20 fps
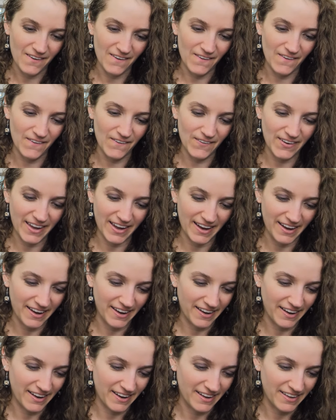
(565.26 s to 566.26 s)

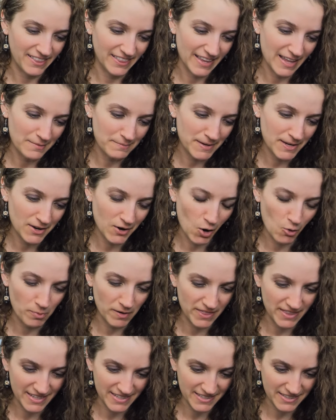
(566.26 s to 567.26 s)
Okay. Let me
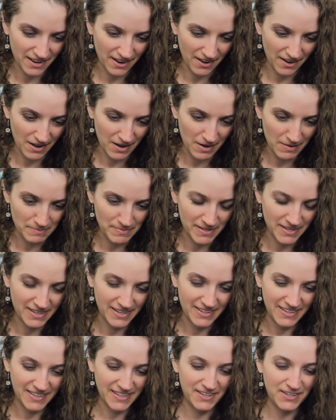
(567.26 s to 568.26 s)
open this up.
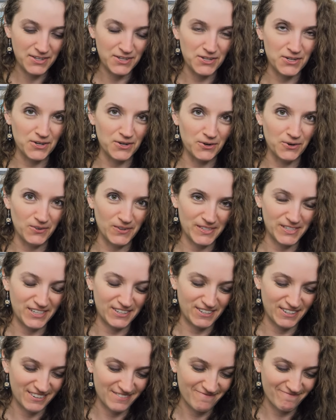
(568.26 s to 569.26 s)

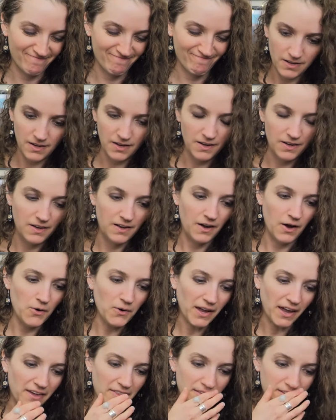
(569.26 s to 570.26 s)
Cute.
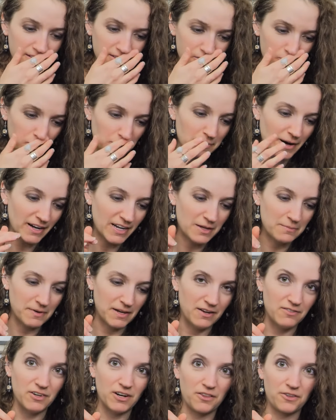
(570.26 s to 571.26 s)
Okay, this is reminding
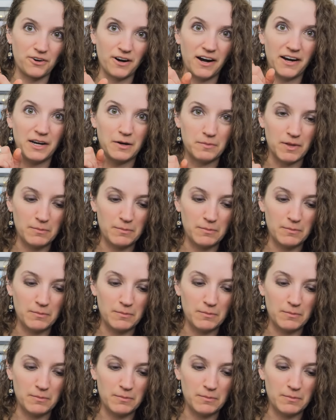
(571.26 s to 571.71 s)
me of another item.